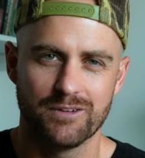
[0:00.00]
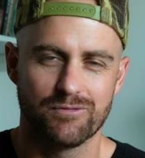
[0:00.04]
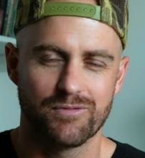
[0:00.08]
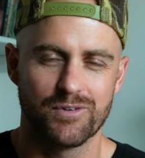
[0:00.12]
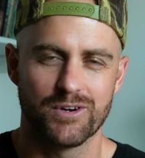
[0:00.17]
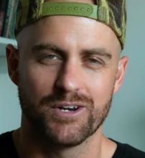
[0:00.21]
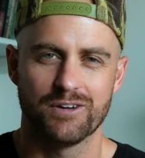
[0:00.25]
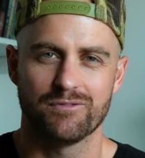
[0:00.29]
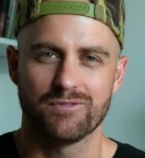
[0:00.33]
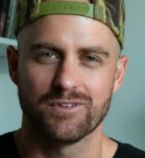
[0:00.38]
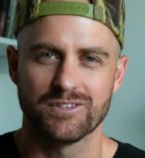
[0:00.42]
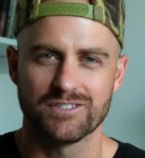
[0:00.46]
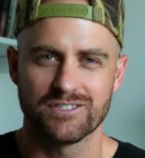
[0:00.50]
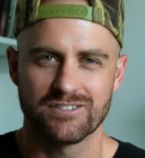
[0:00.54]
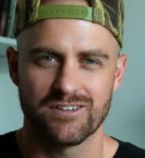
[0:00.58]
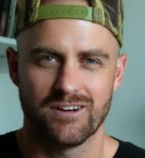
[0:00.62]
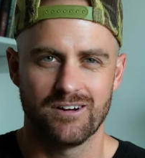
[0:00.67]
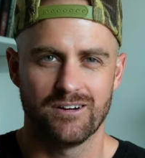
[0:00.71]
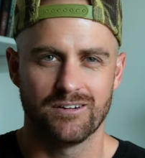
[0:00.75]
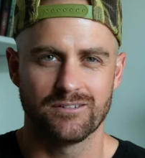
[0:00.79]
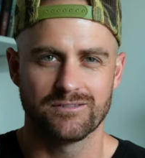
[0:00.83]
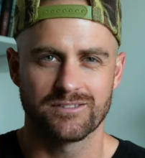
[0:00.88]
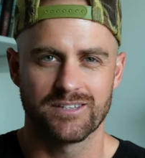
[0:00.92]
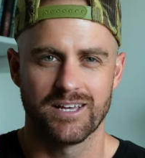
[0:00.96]
for different
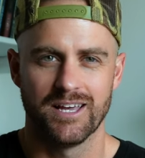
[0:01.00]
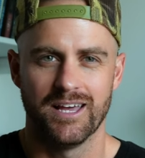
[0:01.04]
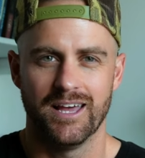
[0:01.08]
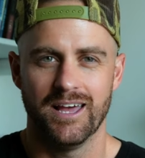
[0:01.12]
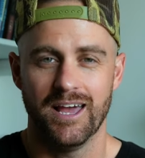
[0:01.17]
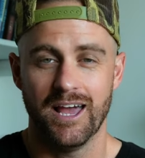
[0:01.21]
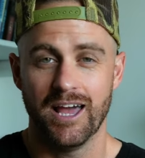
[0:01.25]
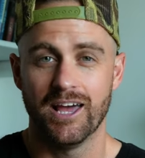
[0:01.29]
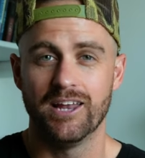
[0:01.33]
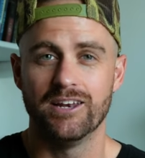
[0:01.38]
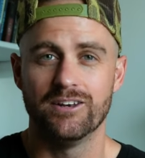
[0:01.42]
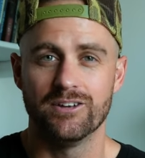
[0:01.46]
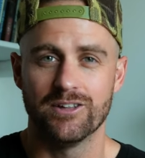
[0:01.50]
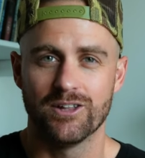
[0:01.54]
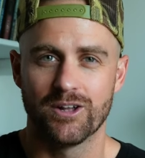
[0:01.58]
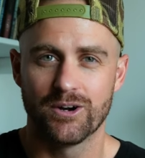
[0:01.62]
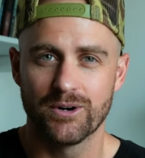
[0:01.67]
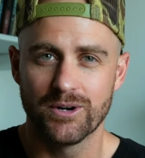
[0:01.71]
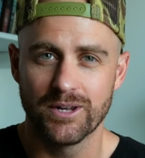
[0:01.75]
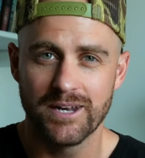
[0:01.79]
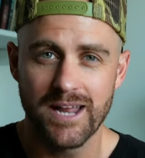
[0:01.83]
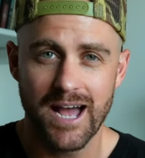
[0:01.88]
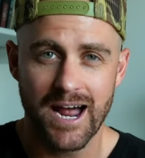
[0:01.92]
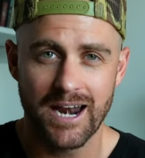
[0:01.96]
songs, and
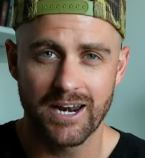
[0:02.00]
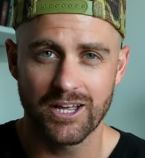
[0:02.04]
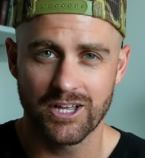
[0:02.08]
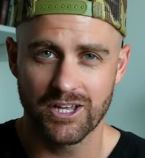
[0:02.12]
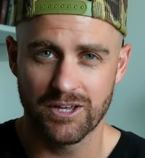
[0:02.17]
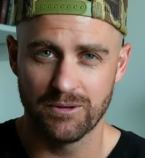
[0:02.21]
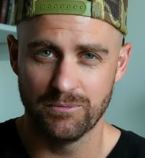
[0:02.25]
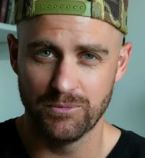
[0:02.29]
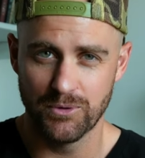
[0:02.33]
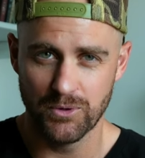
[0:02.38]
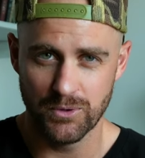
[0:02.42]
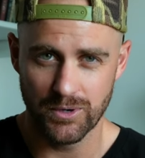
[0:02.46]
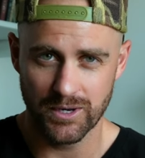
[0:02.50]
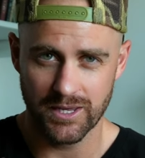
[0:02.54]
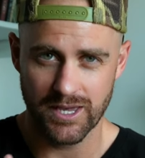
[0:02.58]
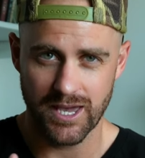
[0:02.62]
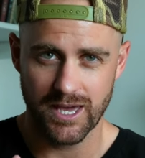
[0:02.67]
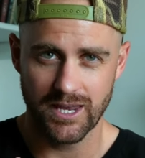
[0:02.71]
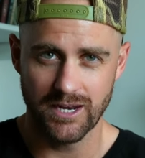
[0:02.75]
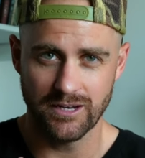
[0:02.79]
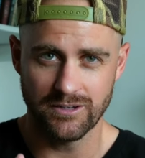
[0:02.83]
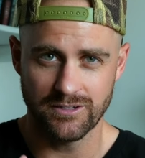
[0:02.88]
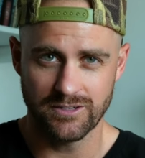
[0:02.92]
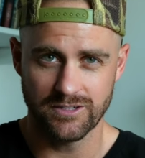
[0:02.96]
learning how to
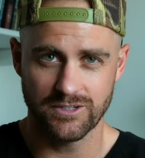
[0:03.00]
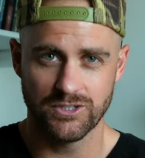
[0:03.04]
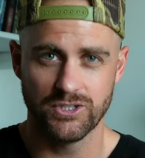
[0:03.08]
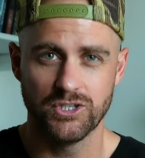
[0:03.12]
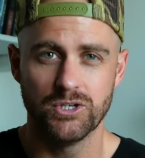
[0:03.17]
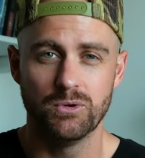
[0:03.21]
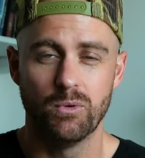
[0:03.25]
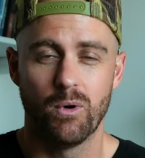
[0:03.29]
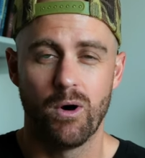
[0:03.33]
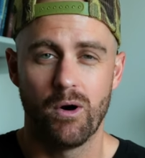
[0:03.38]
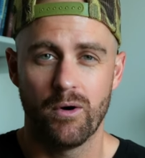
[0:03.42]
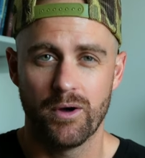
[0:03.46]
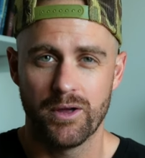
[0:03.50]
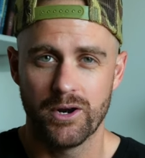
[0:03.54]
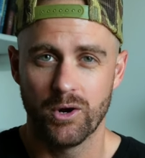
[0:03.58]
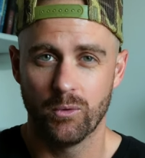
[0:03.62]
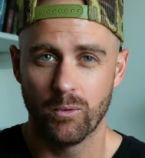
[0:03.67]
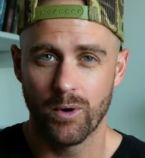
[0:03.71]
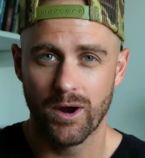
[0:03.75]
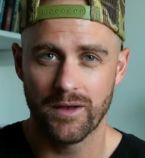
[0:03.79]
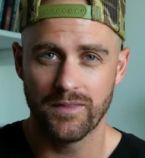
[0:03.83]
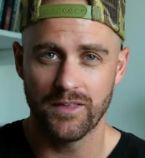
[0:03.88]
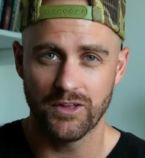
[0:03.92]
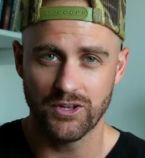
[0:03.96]
communicate it to you all in a
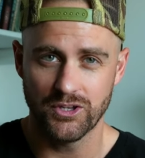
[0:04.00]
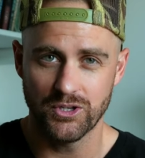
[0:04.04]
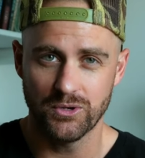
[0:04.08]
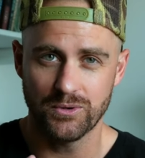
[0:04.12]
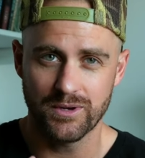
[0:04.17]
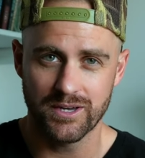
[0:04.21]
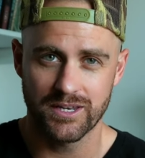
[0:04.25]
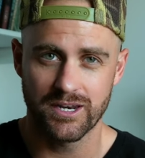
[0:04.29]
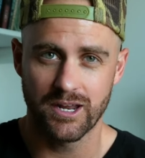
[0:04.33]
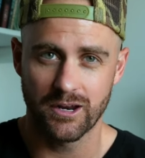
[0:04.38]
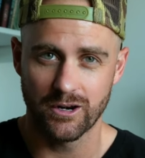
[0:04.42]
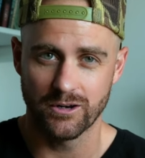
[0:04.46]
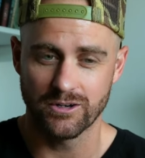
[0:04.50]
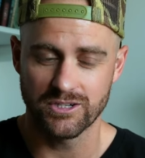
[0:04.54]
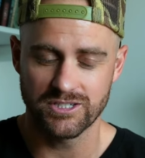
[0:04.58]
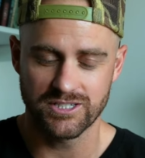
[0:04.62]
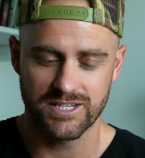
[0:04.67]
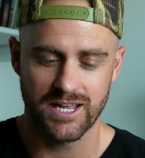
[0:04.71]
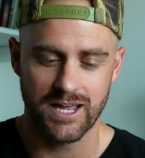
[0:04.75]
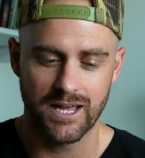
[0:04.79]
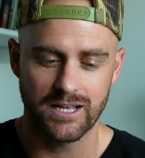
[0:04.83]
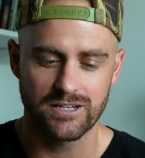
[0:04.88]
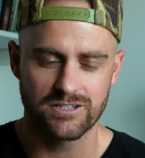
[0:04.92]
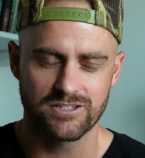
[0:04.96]
way that you can
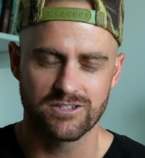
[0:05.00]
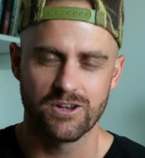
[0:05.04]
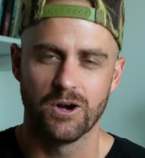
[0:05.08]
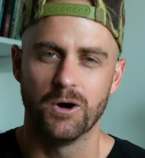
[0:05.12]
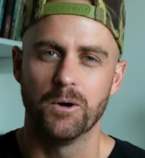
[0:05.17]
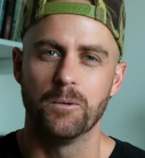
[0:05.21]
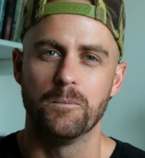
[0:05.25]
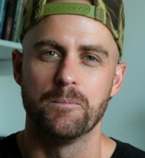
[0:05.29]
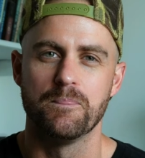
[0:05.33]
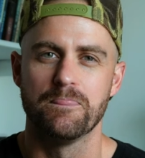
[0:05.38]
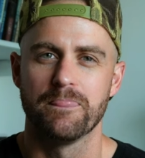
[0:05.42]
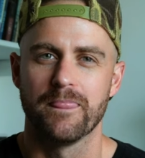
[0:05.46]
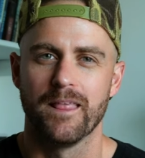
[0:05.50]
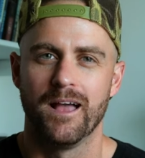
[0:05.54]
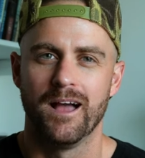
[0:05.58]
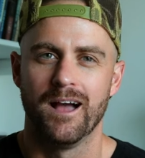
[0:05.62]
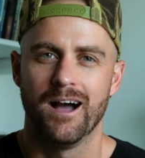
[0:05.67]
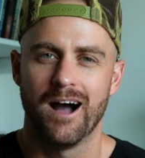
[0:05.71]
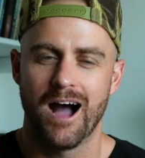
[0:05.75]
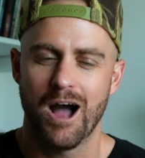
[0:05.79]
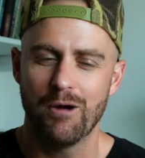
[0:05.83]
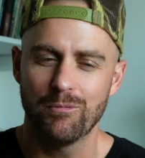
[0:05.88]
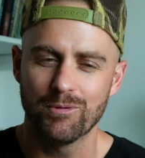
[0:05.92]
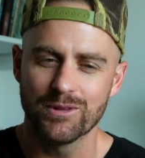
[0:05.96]
understand. So
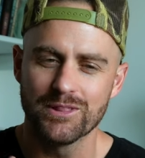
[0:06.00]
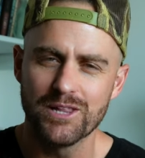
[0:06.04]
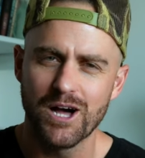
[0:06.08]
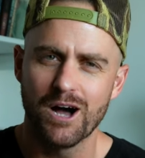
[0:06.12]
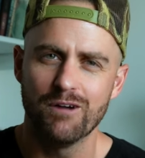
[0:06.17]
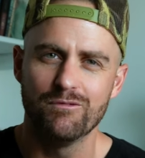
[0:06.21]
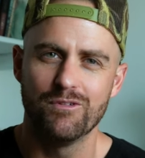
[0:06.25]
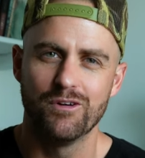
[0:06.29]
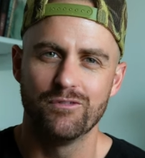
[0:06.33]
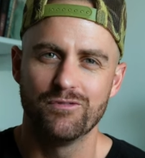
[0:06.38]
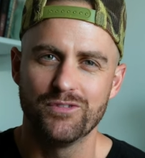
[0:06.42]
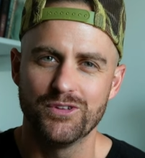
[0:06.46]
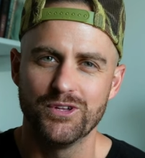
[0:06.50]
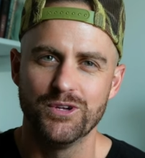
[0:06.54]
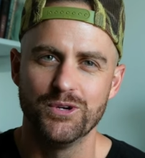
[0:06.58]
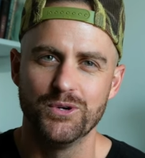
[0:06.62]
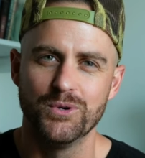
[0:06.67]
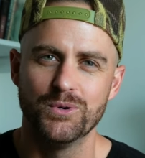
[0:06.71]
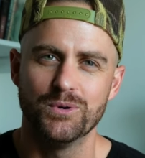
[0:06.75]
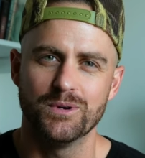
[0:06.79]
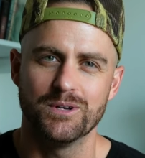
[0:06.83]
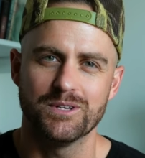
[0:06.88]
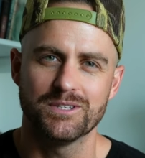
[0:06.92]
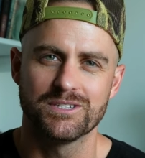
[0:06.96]
I would love if
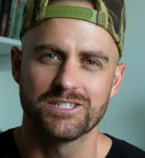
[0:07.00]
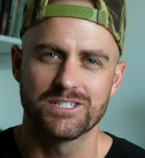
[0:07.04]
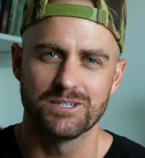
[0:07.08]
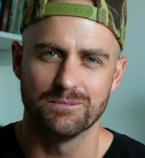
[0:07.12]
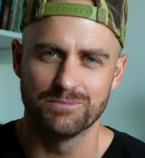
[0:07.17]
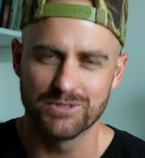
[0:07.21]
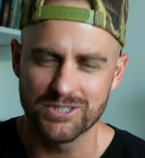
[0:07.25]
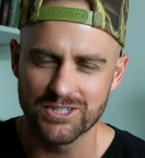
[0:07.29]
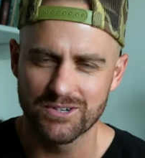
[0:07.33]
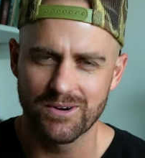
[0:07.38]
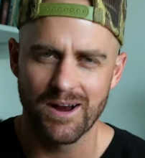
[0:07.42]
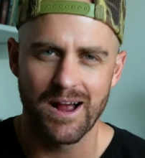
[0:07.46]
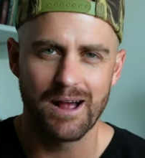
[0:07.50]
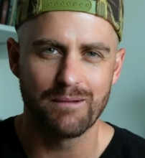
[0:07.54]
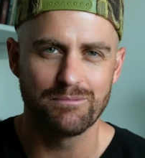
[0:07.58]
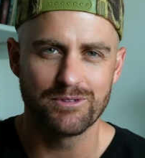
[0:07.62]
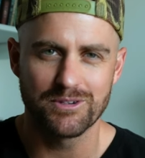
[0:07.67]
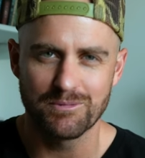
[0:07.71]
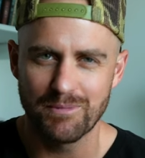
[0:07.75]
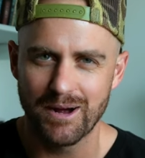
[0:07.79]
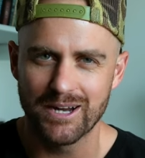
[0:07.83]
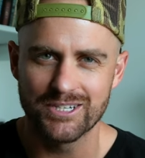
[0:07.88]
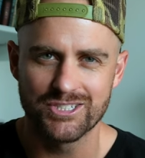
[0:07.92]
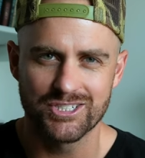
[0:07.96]
you subscribe
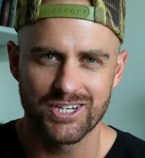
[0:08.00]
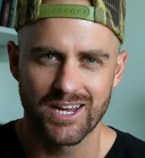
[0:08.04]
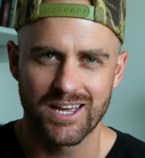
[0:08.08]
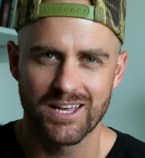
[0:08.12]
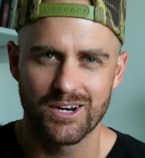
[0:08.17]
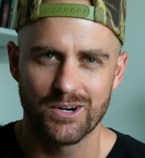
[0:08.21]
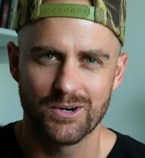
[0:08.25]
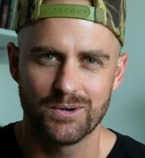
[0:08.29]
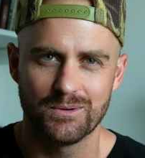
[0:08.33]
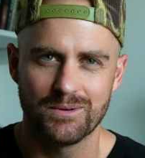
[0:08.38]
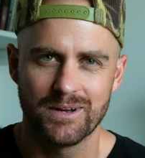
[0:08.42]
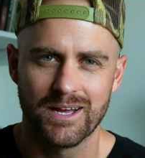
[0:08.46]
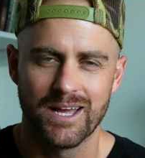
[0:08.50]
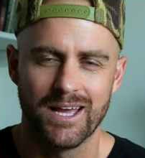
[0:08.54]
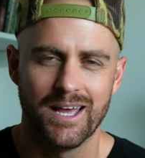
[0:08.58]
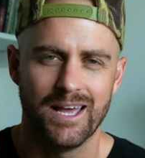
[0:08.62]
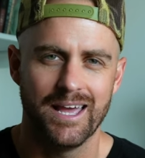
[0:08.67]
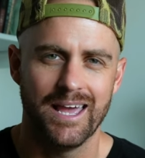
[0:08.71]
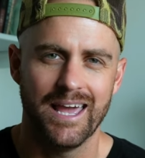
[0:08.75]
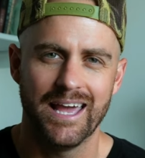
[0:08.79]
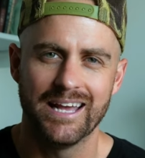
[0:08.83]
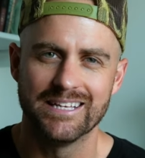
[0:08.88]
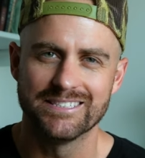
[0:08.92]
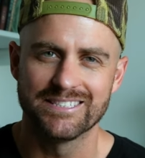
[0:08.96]
to my channel
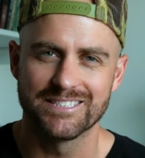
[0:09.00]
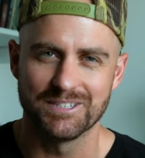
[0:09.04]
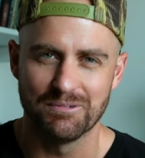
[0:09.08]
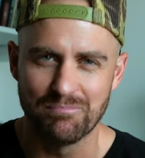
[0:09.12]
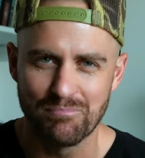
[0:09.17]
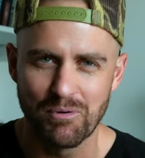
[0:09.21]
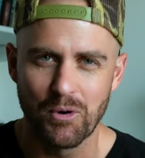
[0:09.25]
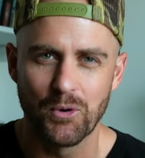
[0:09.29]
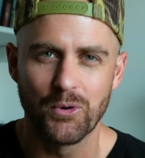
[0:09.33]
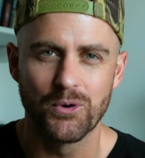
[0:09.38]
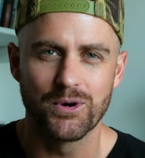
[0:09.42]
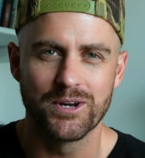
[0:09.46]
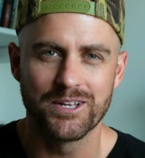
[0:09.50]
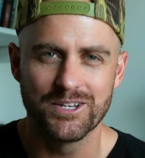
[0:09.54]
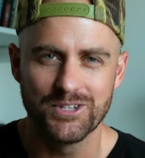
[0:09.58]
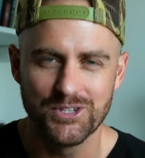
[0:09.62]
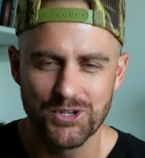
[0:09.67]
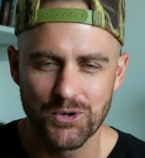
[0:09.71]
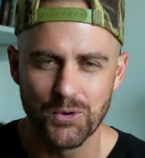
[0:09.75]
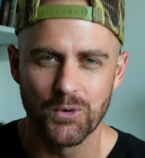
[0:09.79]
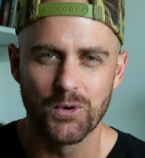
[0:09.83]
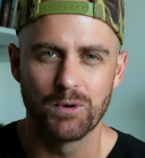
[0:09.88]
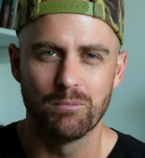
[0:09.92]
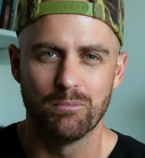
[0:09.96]
and supported
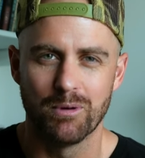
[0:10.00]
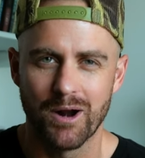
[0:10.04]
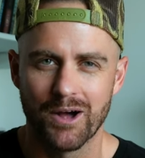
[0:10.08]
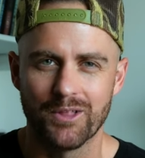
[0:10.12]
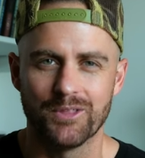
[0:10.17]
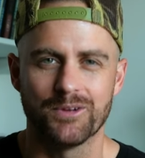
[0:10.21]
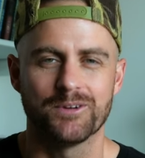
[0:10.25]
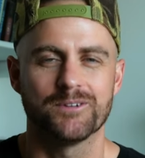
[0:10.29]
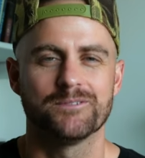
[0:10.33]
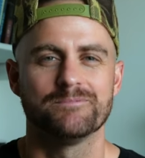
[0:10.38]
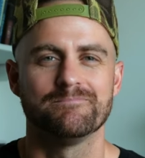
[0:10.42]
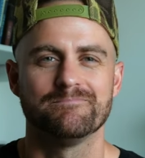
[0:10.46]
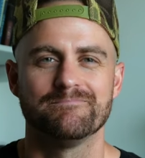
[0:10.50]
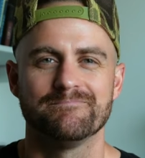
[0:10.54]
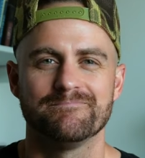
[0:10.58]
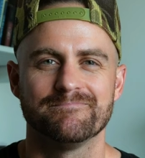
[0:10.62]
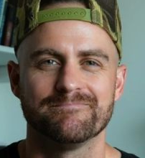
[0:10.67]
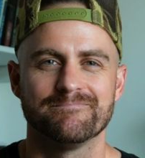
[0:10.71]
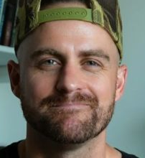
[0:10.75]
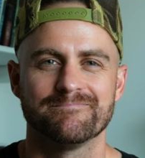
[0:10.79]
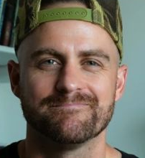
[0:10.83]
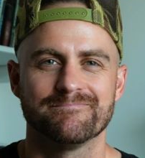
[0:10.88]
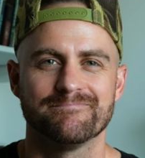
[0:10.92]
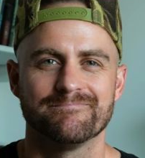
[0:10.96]
your brother.
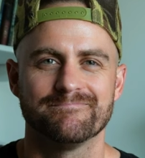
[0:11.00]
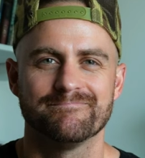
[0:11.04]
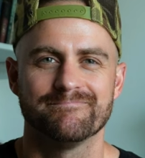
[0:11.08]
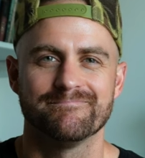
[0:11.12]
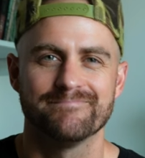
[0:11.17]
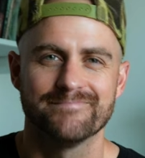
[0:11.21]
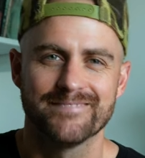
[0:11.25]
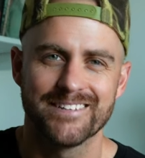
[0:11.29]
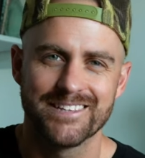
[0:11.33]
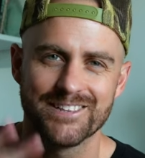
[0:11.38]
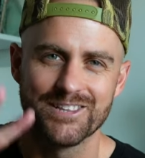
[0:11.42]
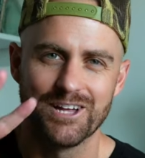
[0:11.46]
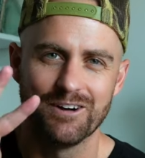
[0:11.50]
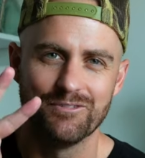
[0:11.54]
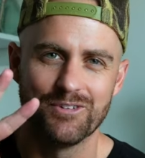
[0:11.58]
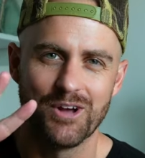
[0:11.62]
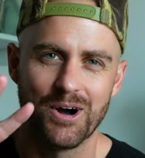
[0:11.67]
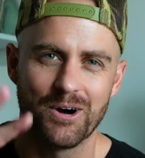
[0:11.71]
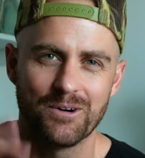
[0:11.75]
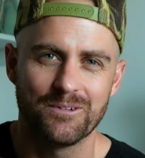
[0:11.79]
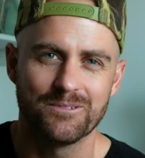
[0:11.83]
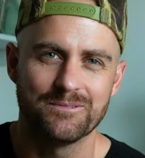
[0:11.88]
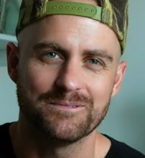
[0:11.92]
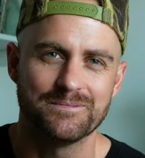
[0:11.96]
Love
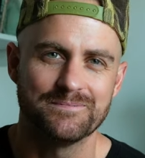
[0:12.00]
y'all.